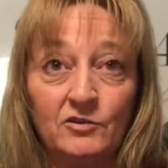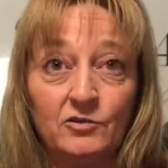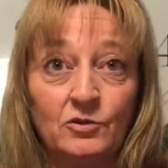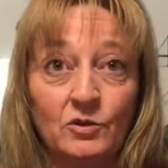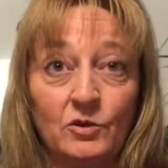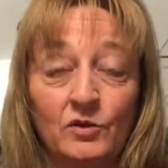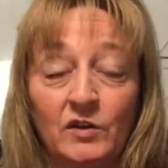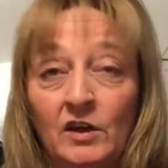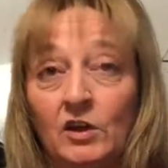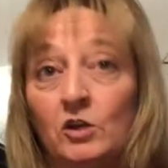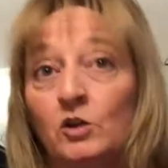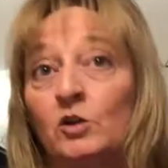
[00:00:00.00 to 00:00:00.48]

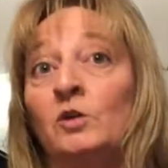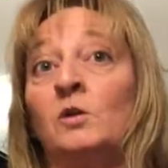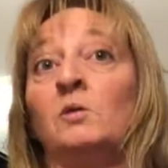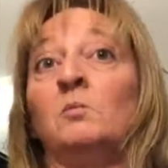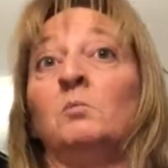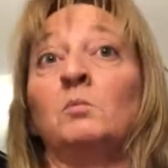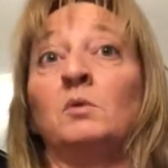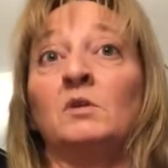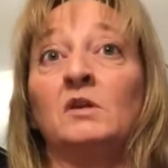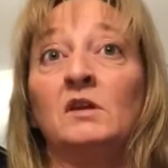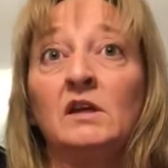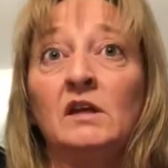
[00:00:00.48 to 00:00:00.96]
so they
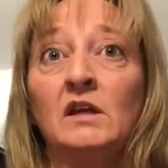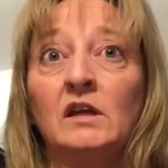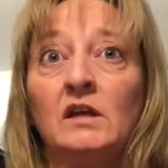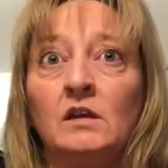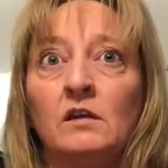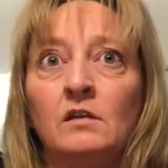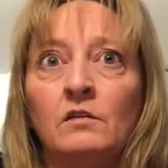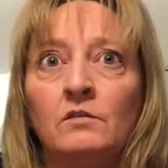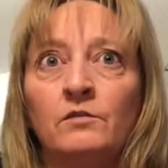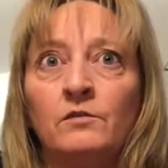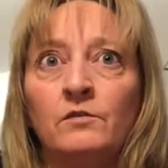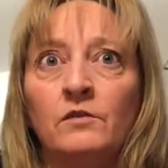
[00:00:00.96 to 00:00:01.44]
couldn't
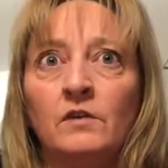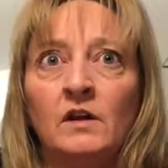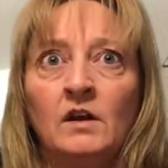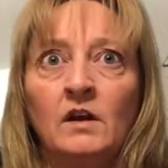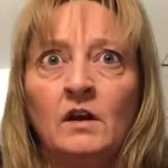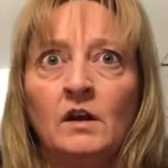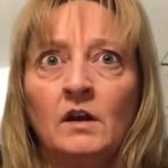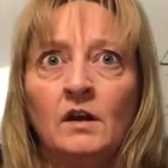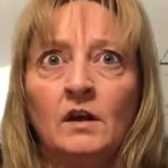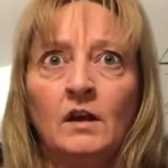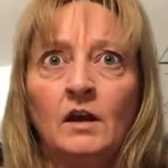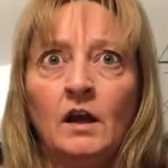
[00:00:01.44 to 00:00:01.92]
believe
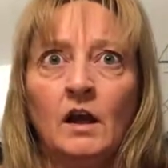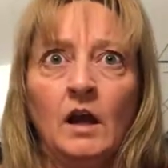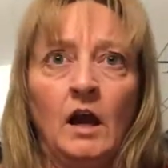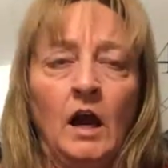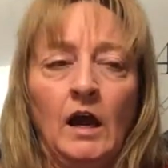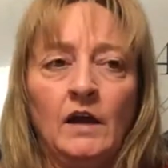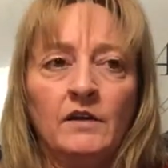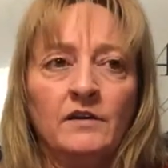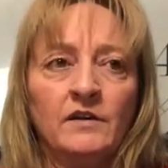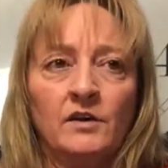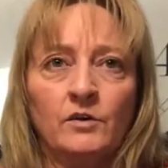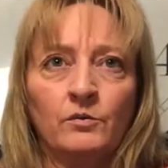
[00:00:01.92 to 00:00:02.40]

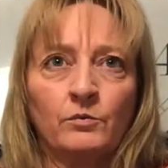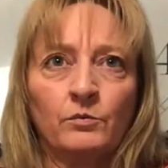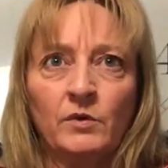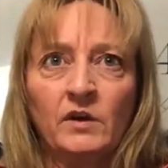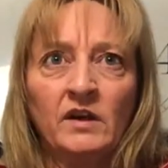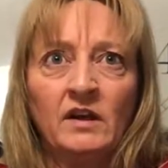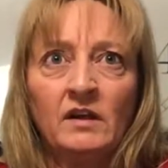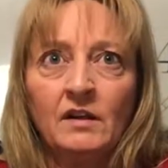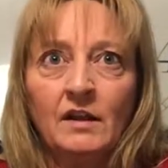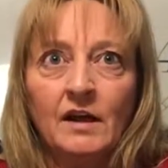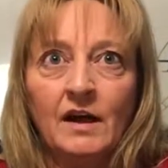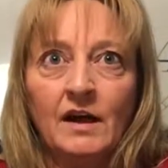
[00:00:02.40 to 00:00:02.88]
and didn't
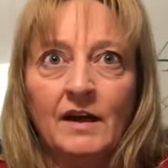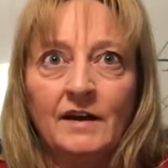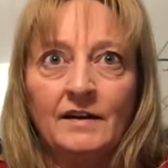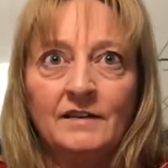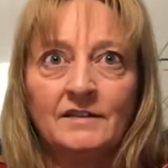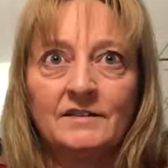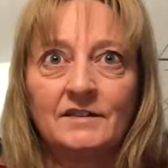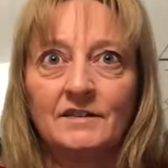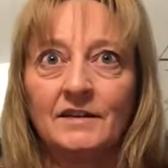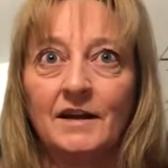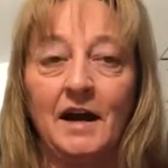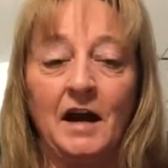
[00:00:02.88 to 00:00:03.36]

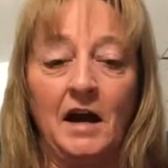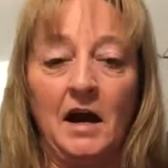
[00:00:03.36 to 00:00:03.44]
realize